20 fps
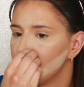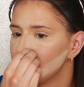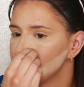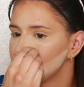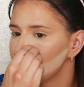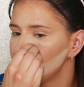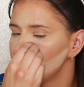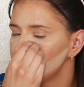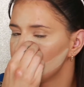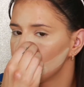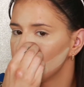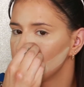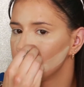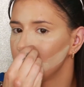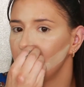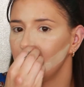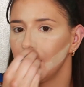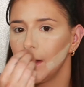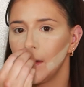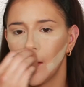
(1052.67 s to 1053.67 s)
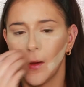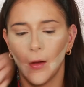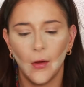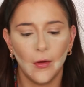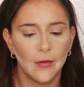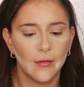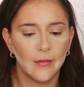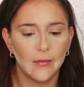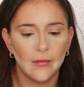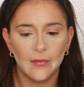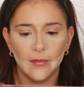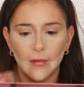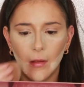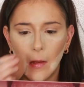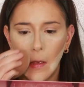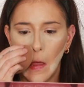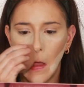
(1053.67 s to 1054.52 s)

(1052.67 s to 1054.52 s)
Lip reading: such a runny nose